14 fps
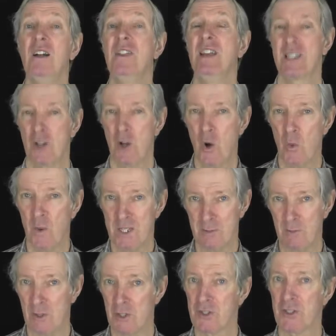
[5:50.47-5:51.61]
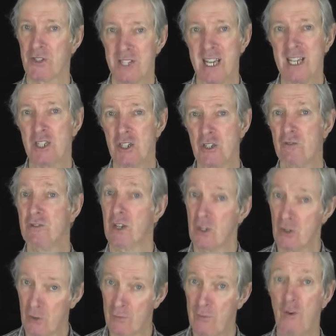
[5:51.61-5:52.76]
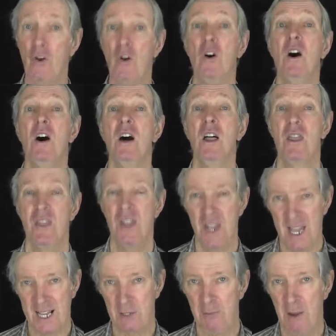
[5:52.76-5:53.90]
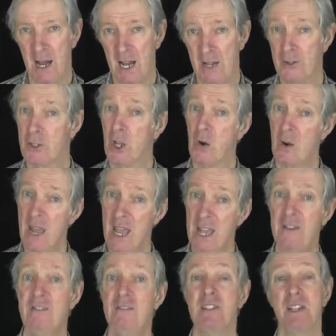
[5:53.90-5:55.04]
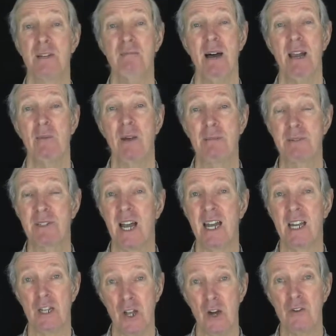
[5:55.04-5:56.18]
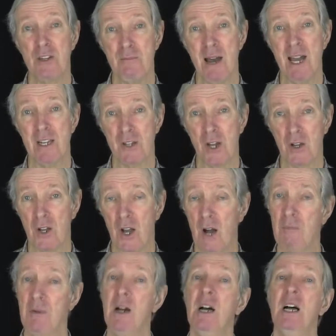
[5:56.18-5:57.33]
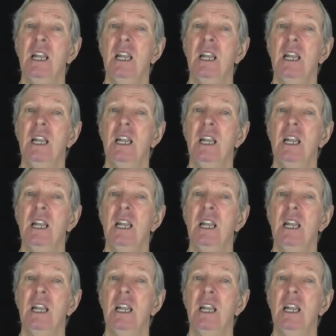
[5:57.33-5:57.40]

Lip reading: There's always more. So stay tuned and look for the next part. Go ahead, visit my website, knowyourmind.com.